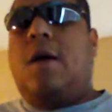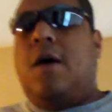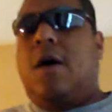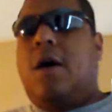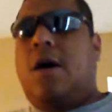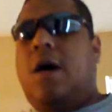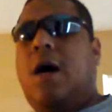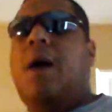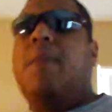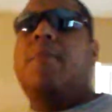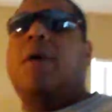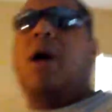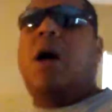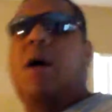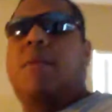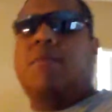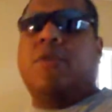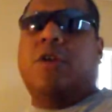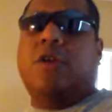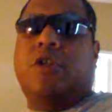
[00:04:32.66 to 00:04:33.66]
uh, I'm,
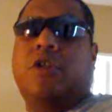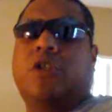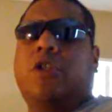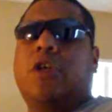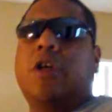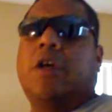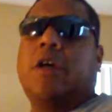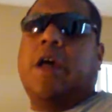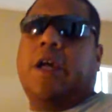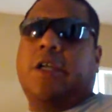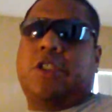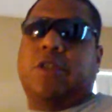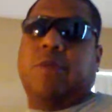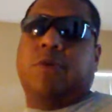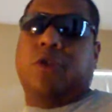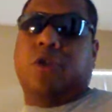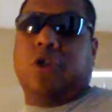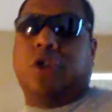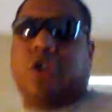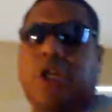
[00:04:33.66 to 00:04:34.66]
I'm the, the X
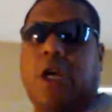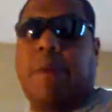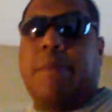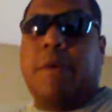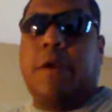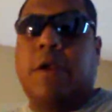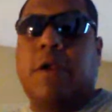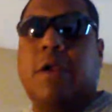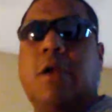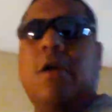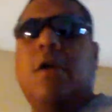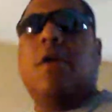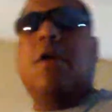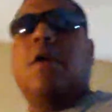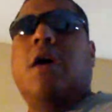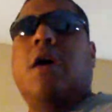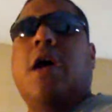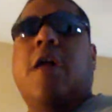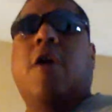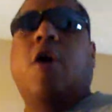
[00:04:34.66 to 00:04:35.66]
Division champion
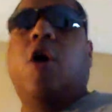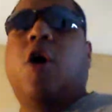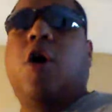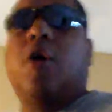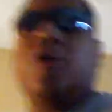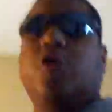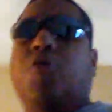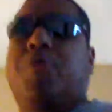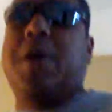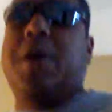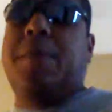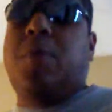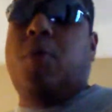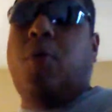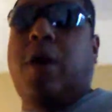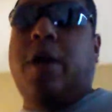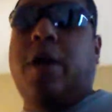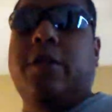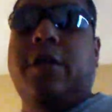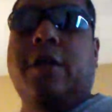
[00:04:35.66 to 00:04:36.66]
and all you people
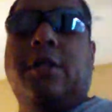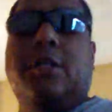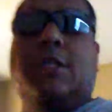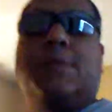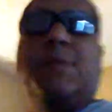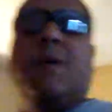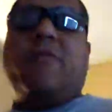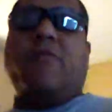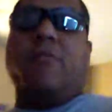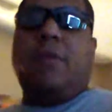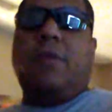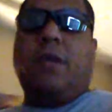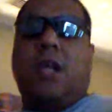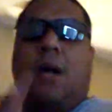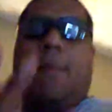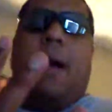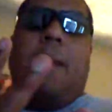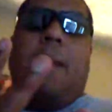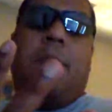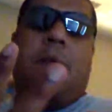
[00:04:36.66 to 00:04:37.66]
want to take this belt from me.
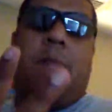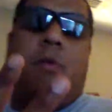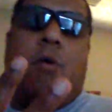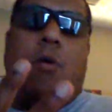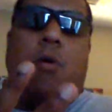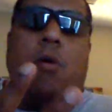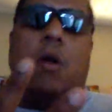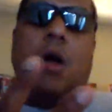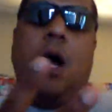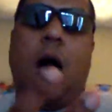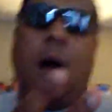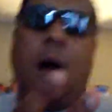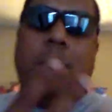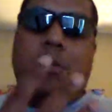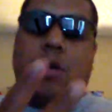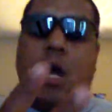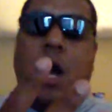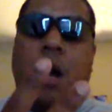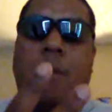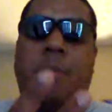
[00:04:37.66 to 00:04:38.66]
Come at me, bro.
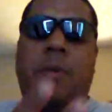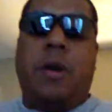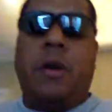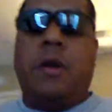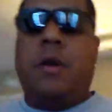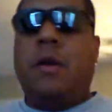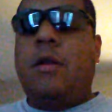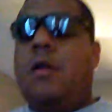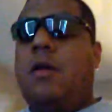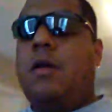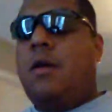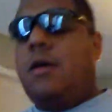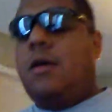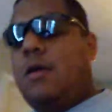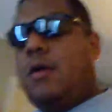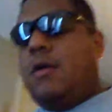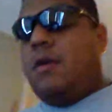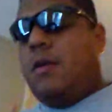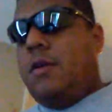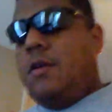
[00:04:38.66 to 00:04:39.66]
I'm coming.
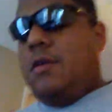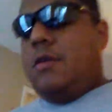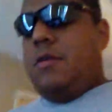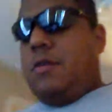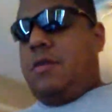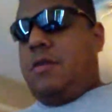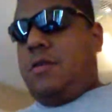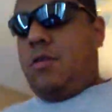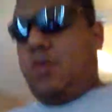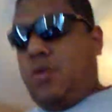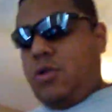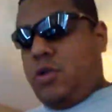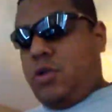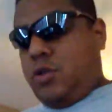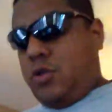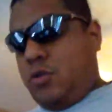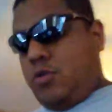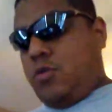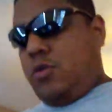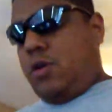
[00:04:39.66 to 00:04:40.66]
Low
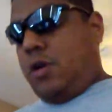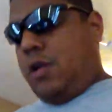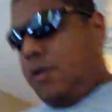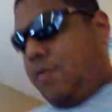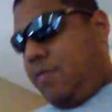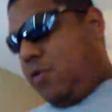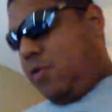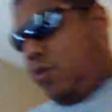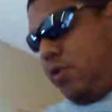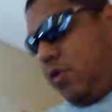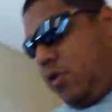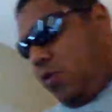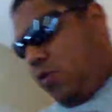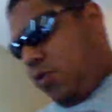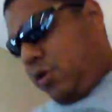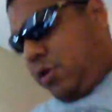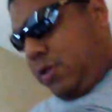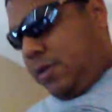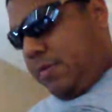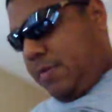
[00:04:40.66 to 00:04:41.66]
Ki's cool. I love Low Ki.
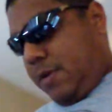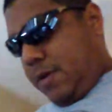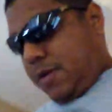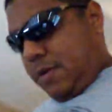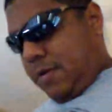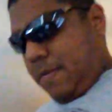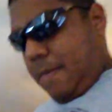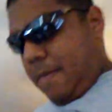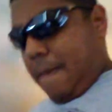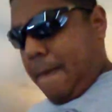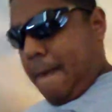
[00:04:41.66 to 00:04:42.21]
Loki's the man.